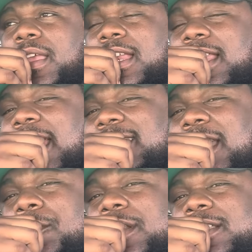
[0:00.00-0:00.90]
the last thing
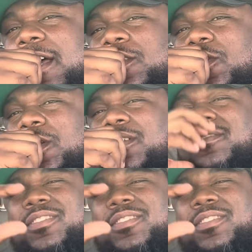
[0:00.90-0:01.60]
I wanted to touch on,